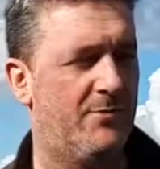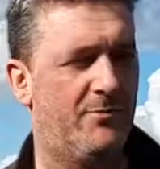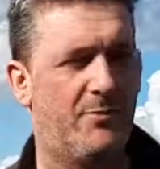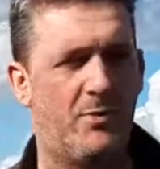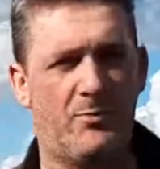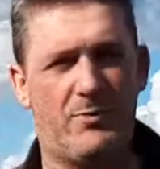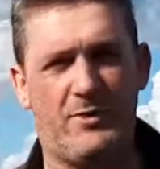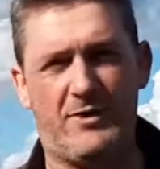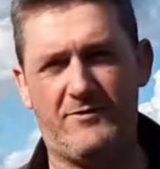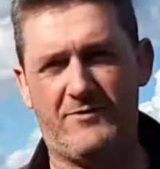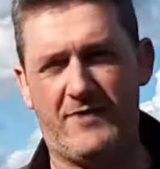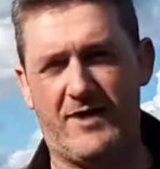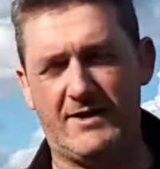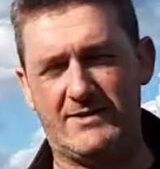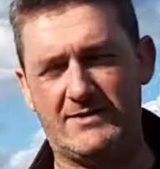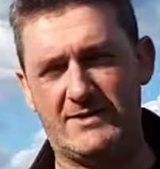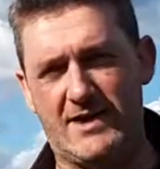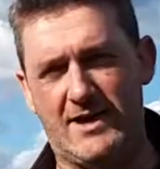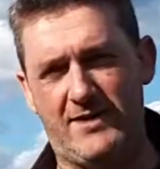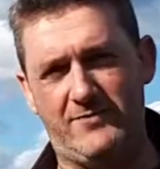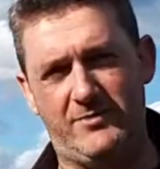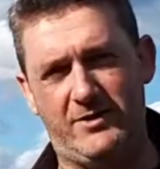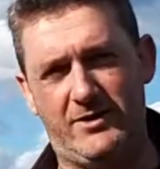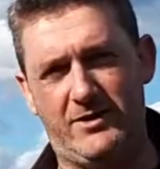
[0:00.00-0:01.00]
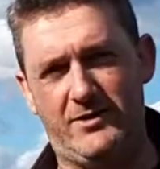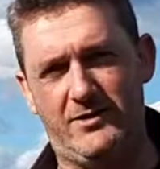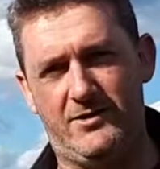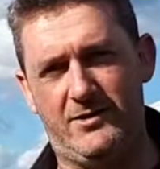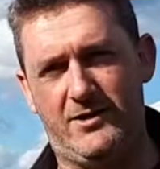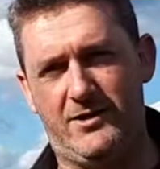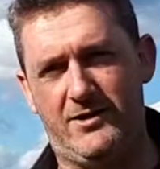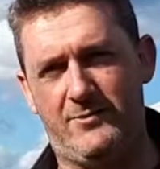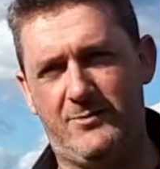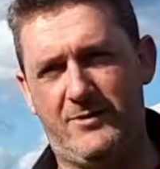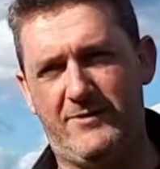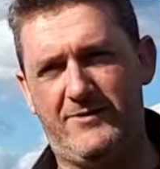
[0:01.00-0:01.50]
But we've had to have it.
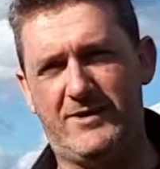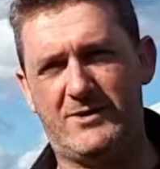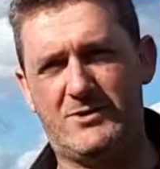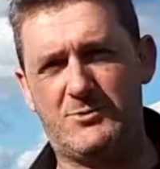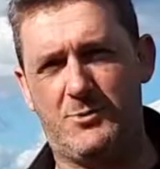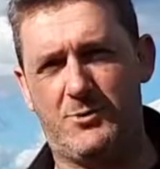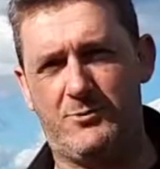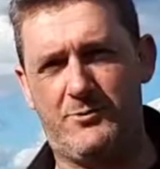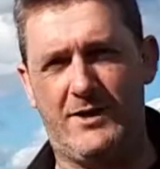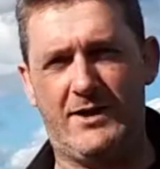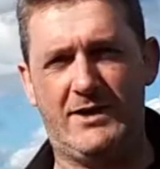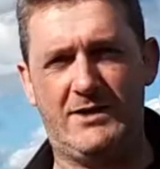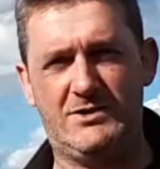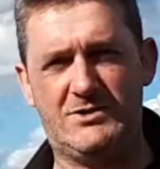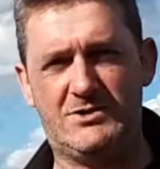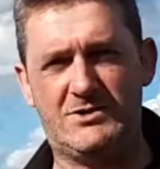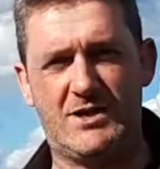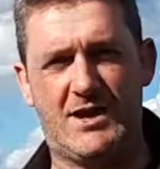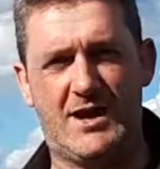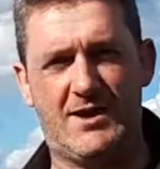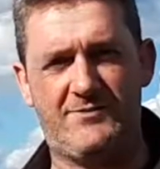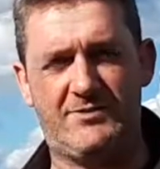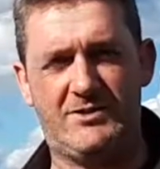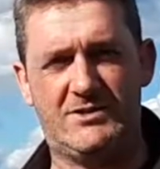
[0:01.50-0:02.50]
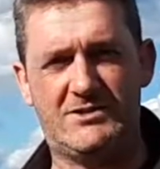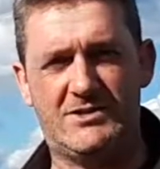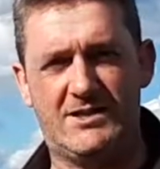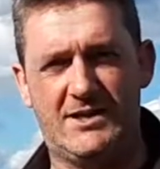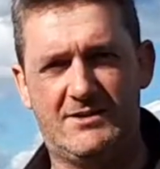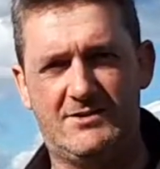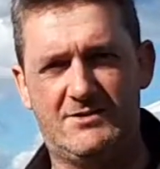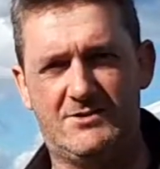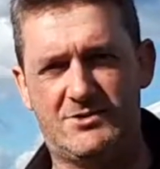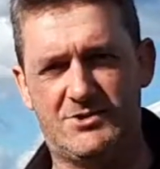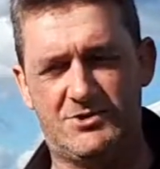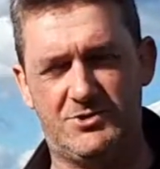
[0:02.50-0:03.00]
We've had to arrange to have it
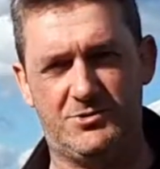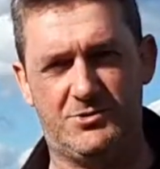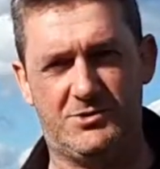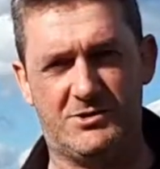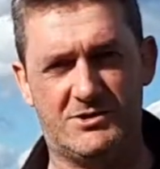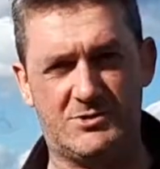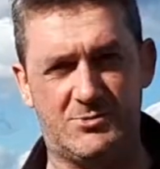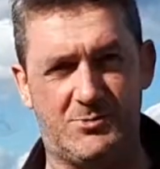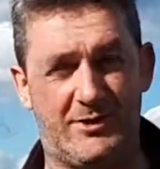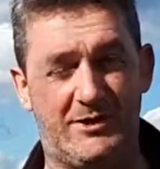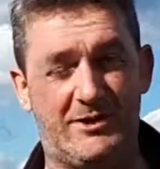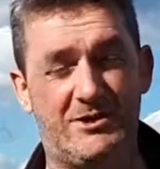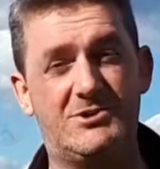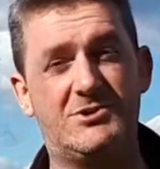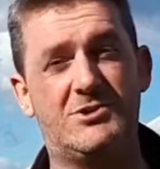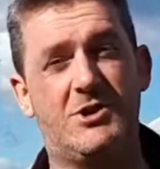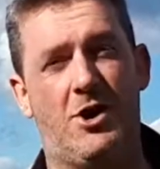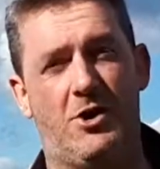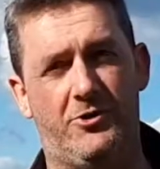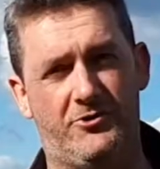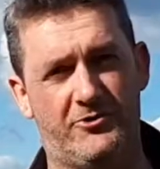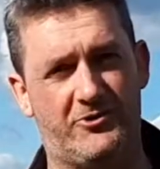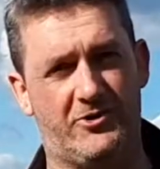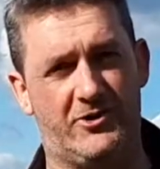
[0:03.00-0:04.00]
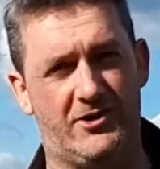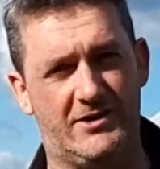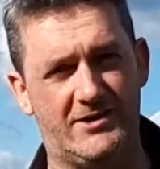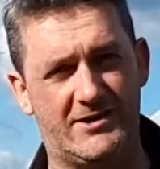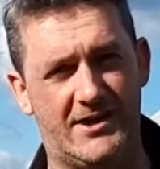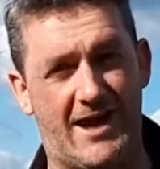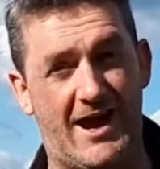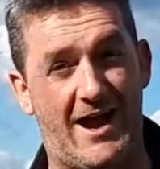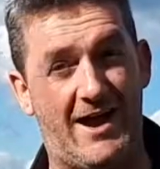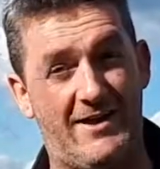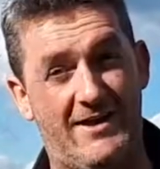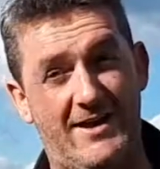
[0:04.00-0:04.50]
sent to the Swedish consulate.
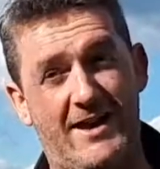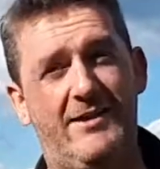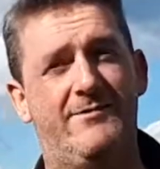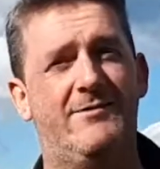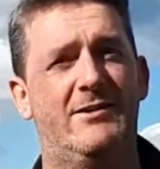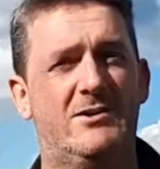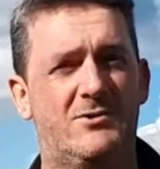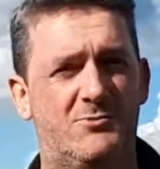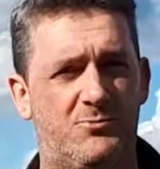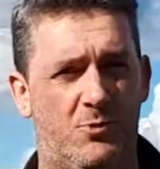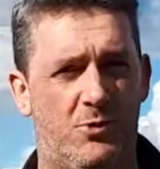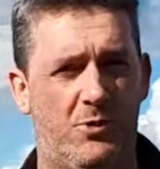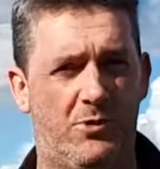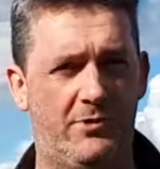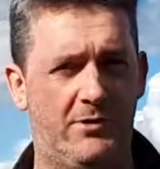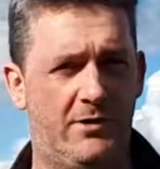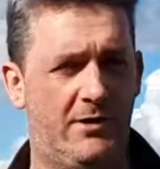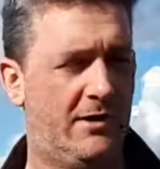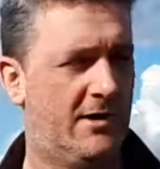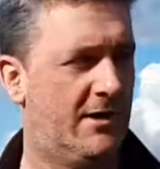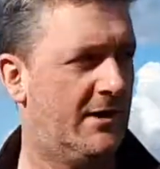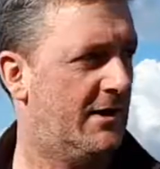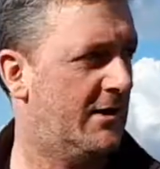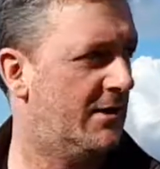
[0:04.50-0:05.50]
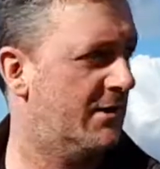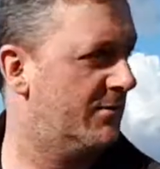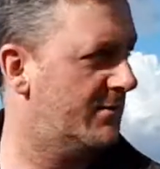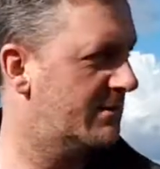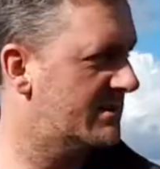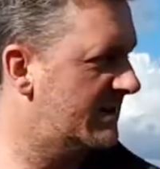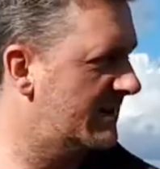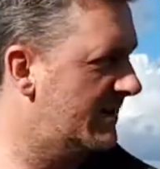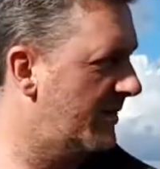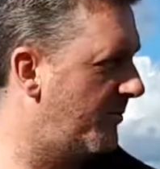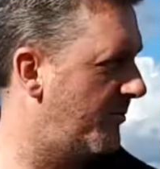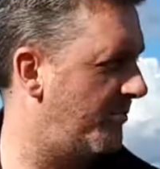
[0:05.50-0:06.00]
Our nearest one
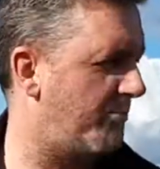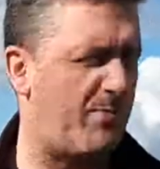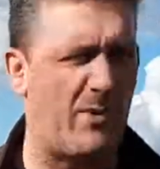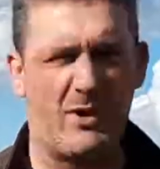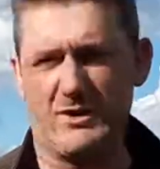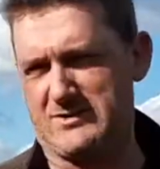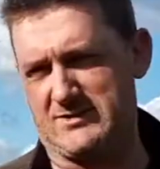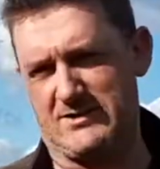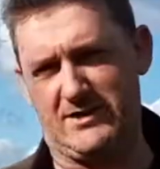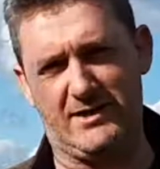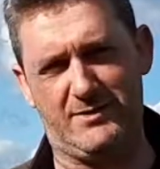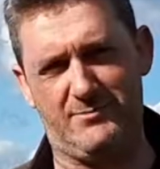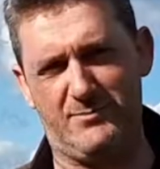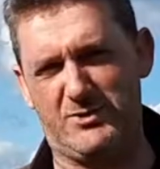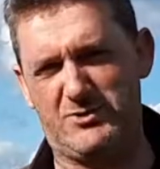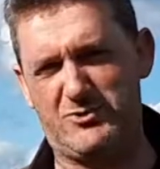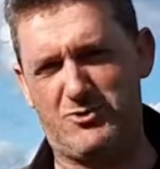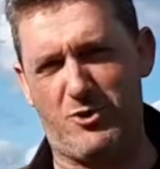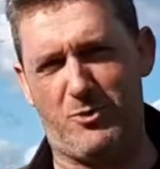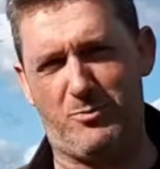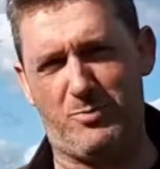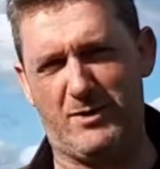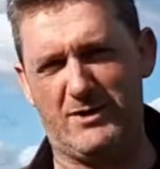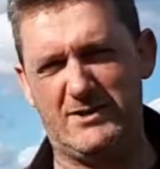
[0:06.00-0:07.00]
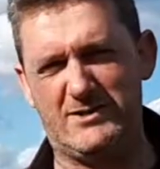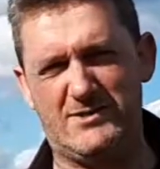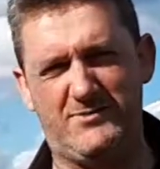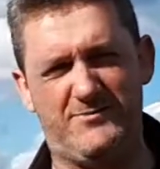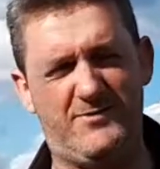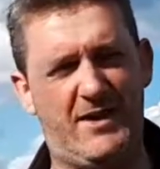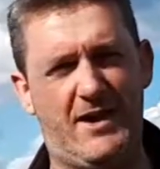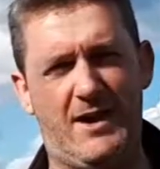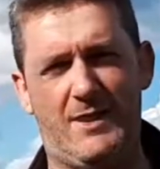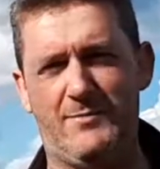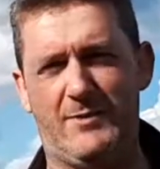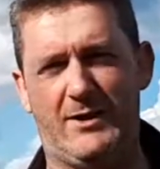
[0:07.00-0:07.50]
was in the bustling metropolis of
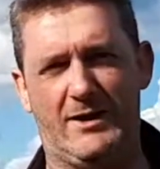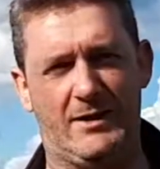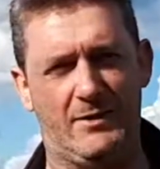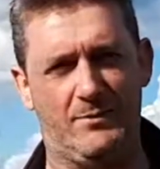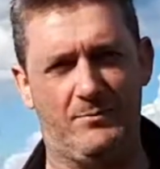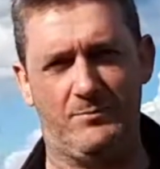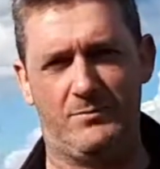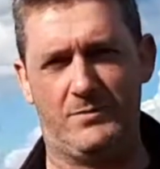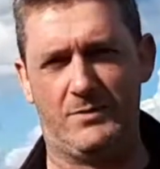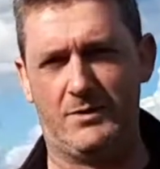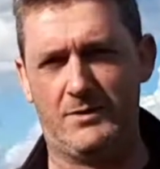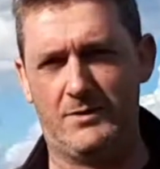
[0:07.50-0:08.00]
Immingham.